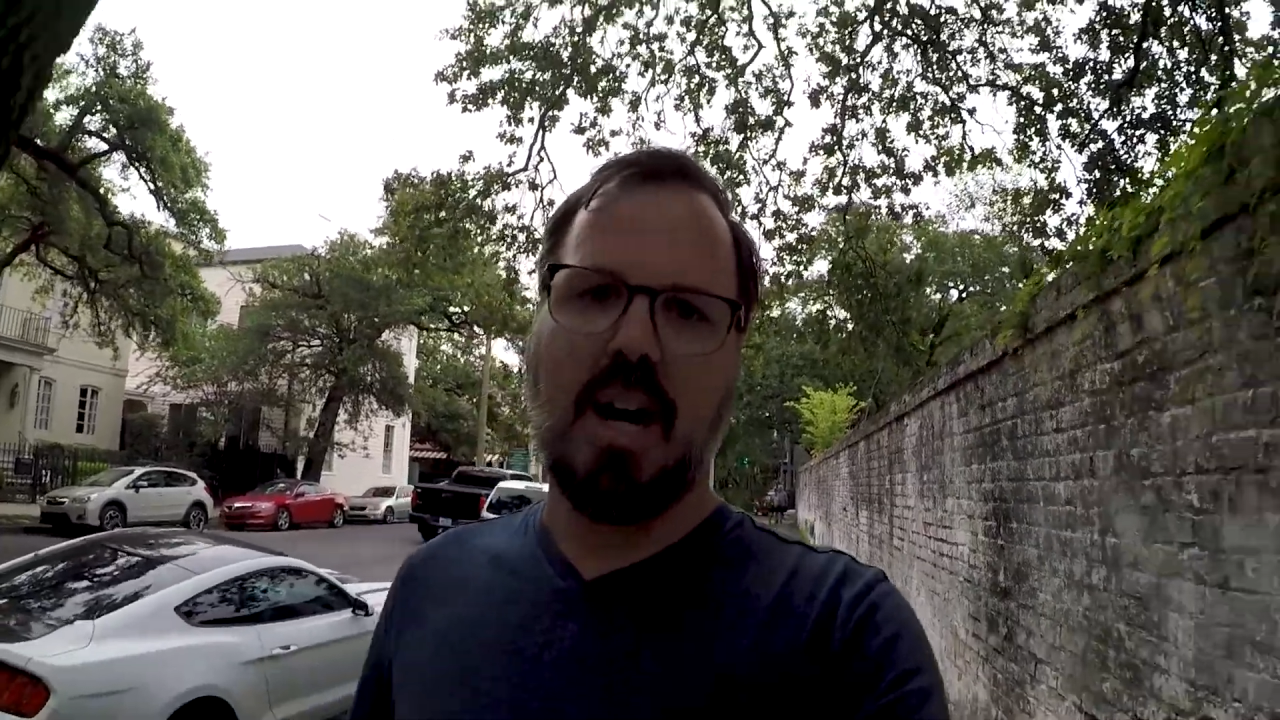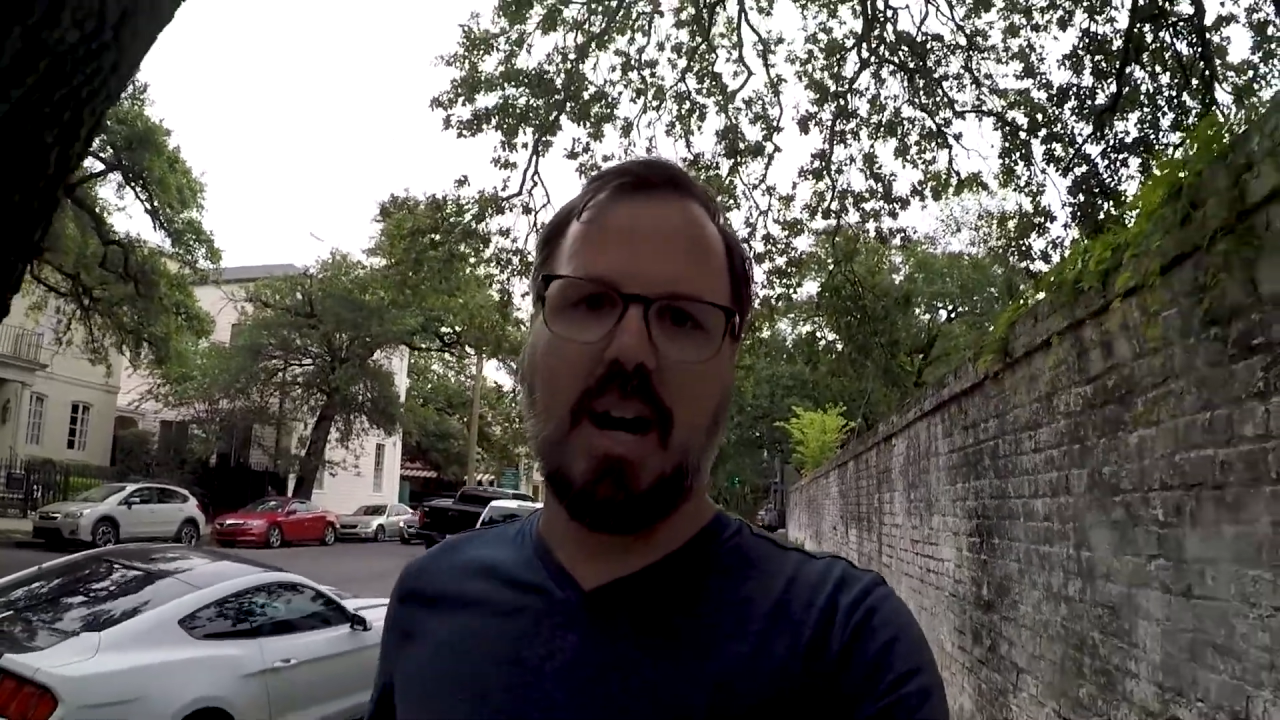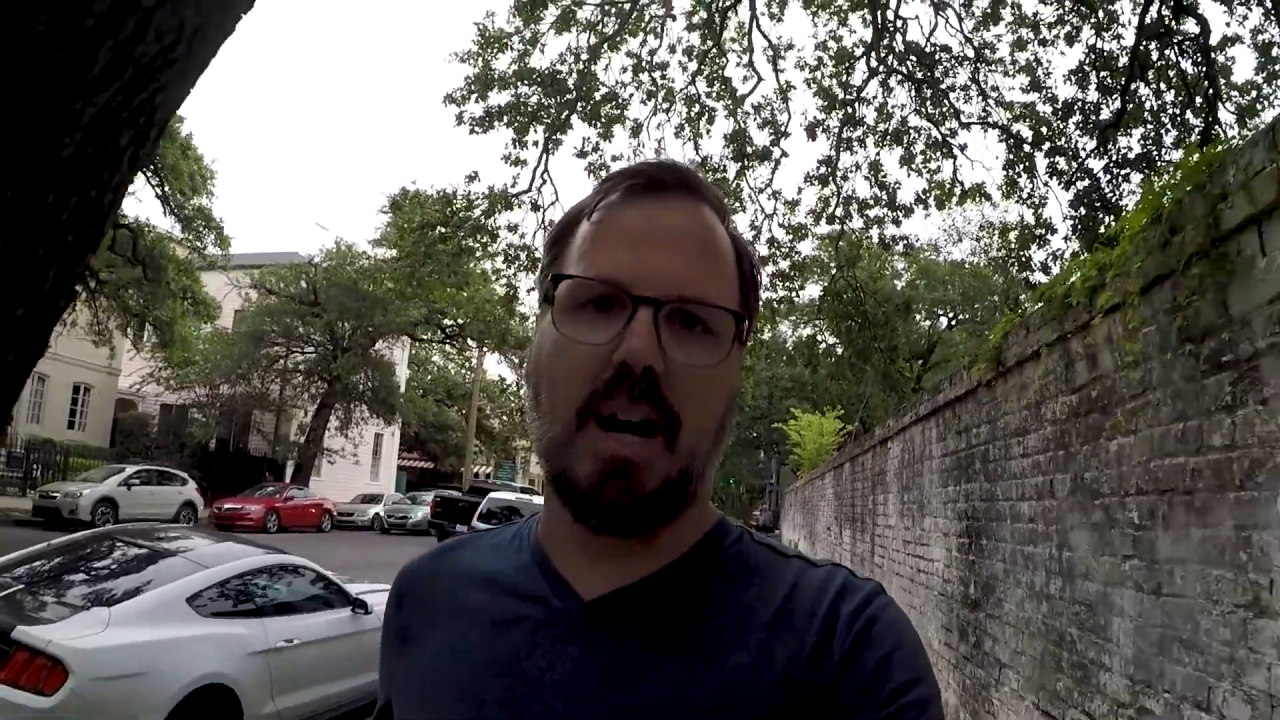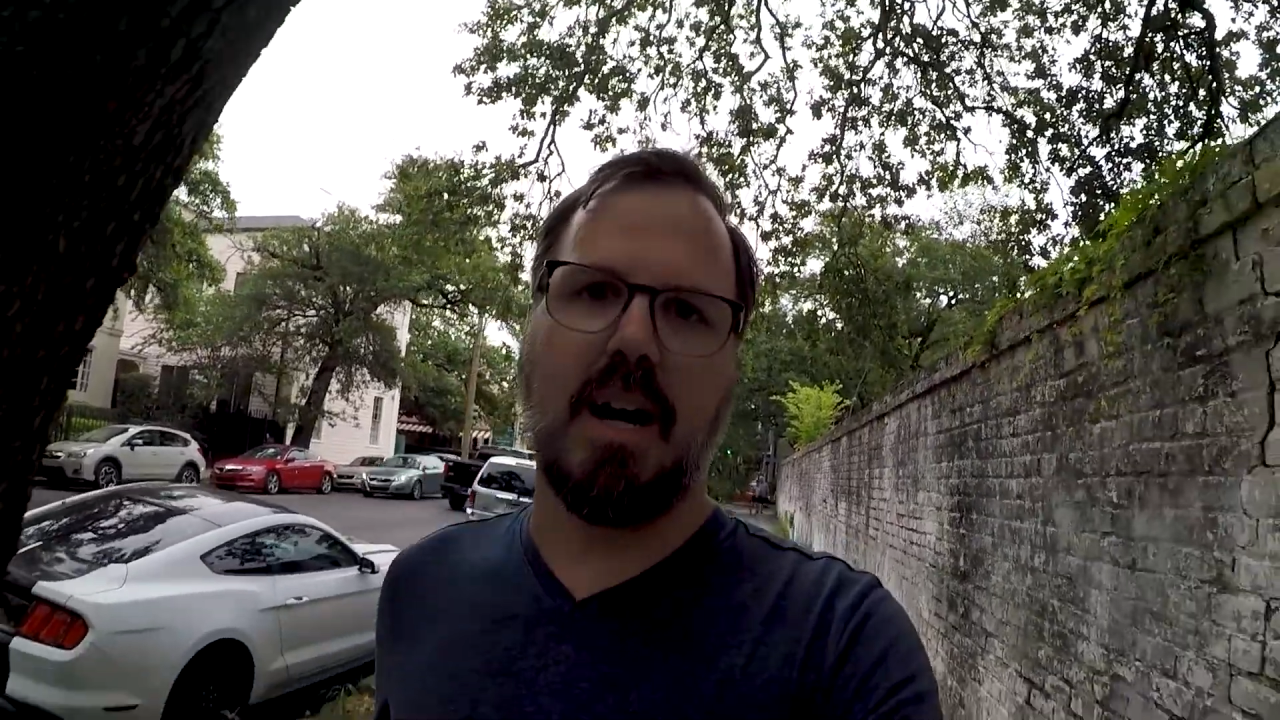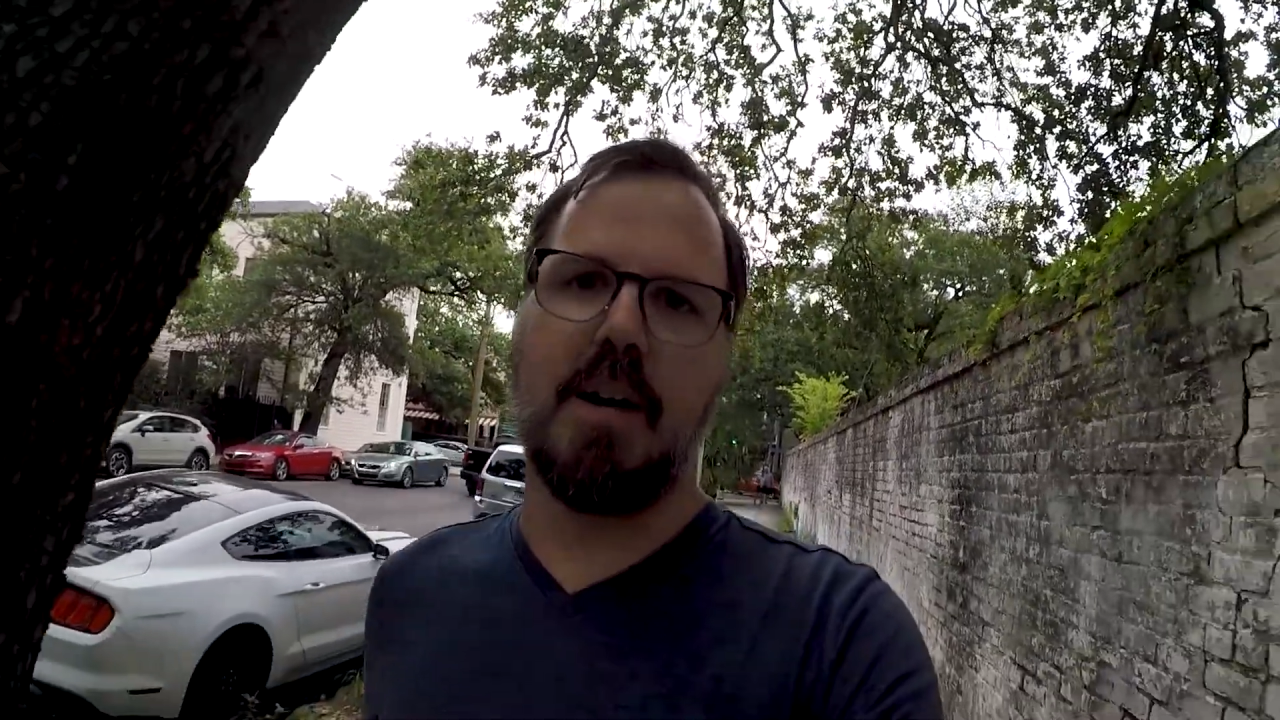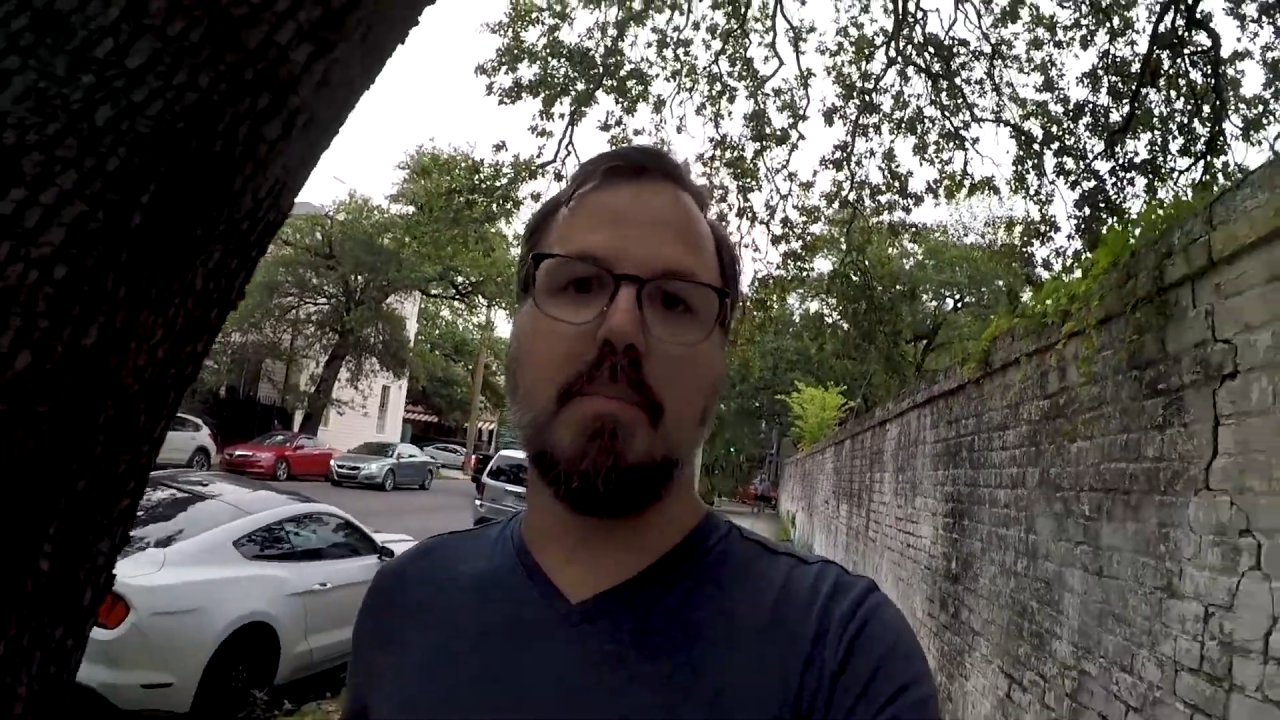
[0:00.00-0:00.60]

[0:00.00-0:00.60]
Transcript: Uh,